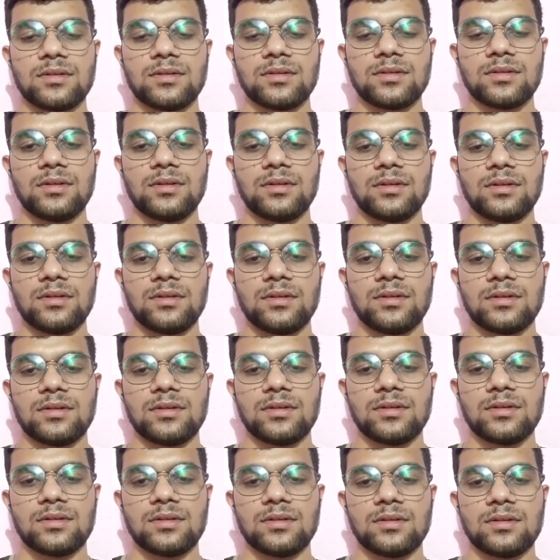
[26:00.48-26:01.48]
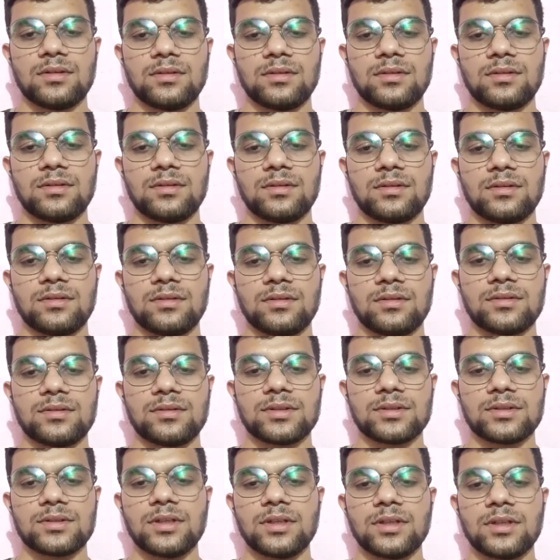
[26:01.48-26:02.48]
whether it is type of
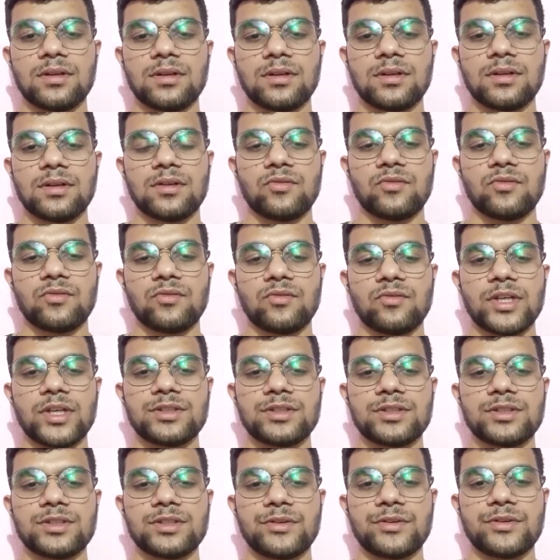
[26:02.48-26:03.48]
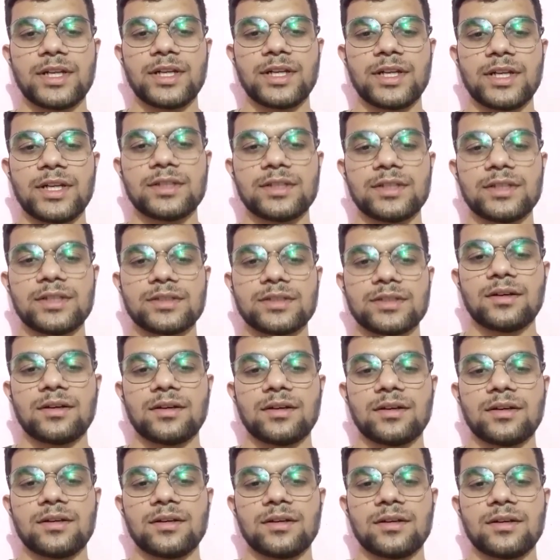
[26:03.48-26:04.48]
waste product that we
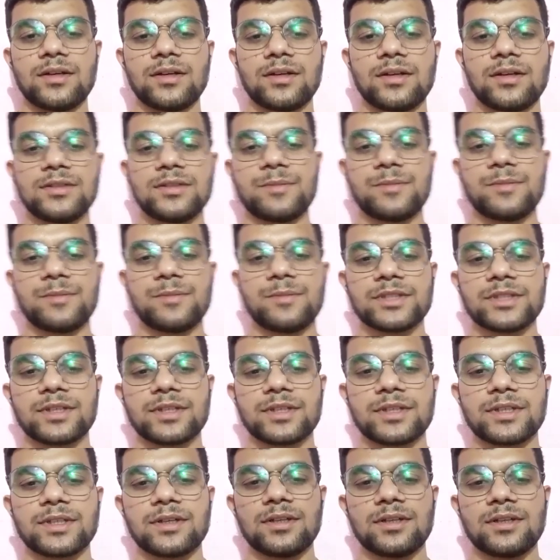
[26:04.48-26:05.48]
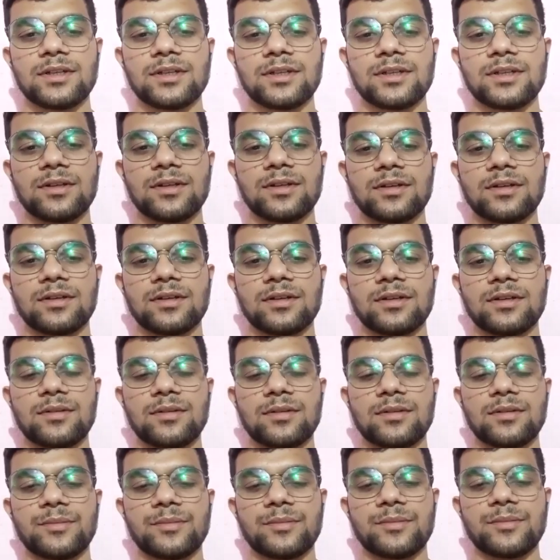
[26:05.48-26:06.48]
obtain. If it is
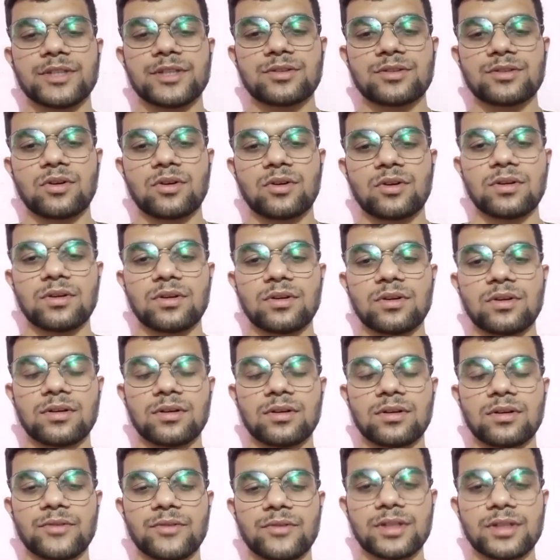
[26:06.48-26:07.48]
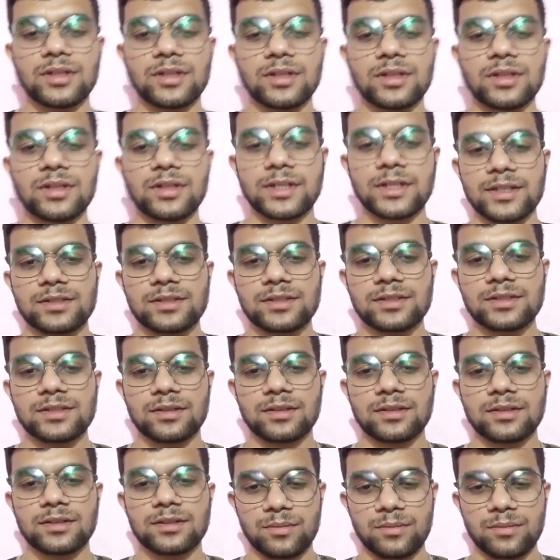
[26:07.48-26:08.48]
biodegradable, then we have to separate it and
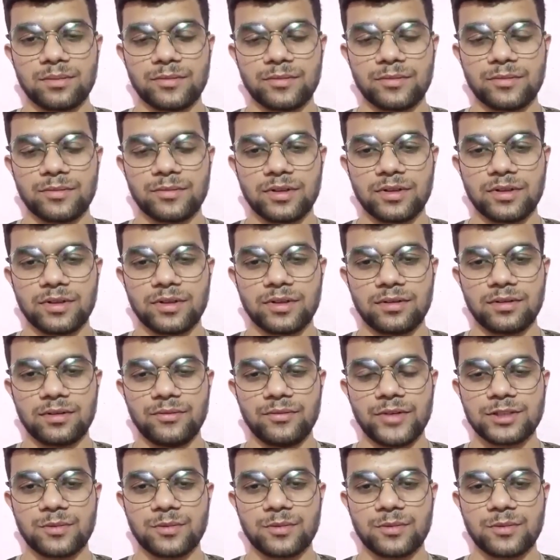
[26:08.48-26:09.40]
dumping in a yard,